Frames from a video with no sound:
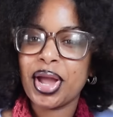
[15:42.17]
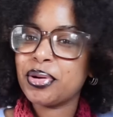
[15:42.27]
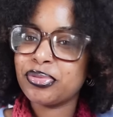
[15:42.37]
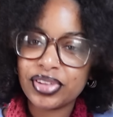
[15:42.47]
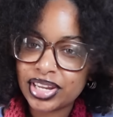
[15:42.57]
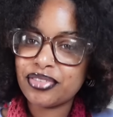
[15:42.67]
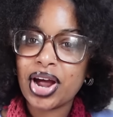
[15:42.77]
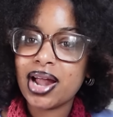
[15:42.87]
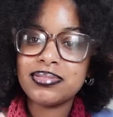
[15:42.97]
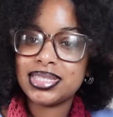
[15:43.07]
I'm feeling the
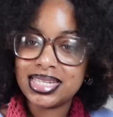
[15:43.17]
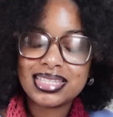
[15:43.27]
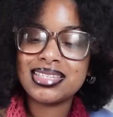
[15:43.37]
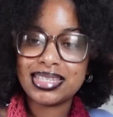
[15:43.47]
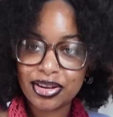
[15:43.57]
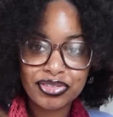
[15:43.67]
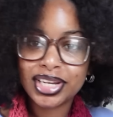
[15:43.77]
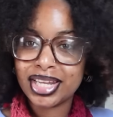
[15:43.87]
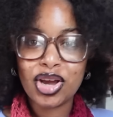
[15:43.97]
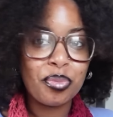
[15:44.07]
vibes. These is
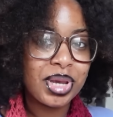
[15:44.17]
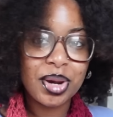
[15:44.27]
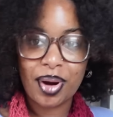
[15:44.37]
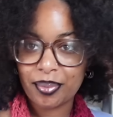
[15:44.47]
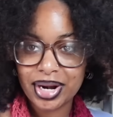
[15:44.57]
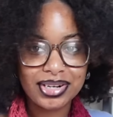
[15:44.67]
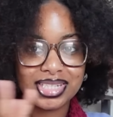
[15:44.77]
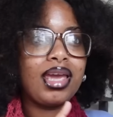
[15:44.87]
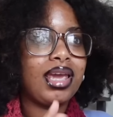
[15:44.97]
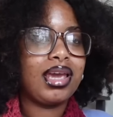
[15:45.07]
definitely gonna be in my
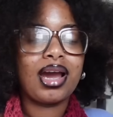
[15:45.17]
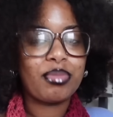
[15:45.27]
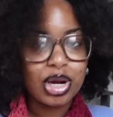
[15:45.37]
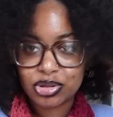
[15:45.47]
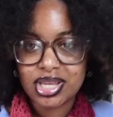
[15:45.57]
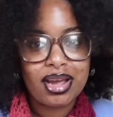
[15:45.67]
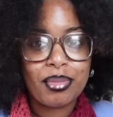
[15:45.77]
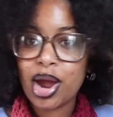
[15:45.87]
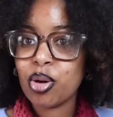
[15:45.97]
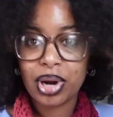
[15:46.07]
purse, and I'm not gonna take them
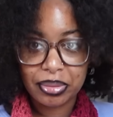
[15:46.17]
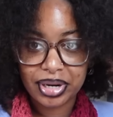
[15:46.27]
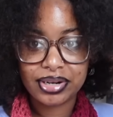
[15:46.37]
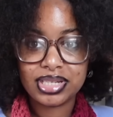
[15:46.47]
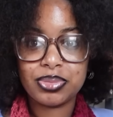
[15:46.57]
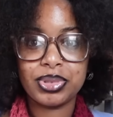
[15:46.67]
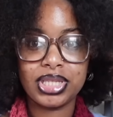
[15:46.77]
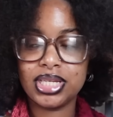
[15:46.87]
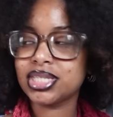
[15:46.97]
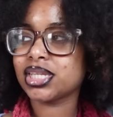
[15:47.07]
out my purse. But
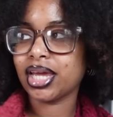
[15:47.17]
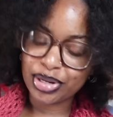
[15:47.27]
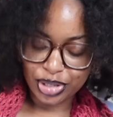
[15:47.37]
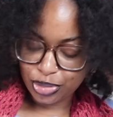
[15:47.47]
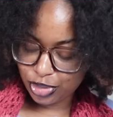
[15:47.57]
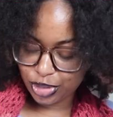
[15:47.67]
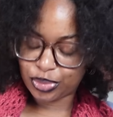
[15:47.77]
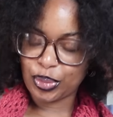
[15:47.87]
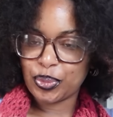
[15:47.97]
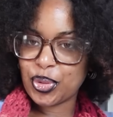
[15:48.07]
this like a cute little
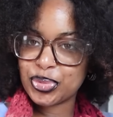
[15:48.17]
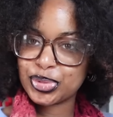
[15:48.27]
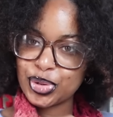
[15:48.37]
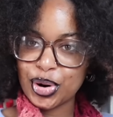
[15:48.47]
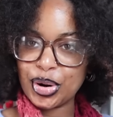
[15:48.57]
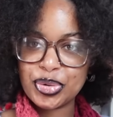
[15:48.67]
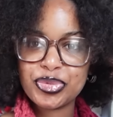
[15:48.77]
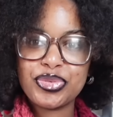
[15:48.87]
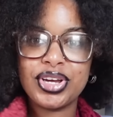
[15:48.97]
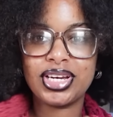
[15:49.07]
throw-on scarf.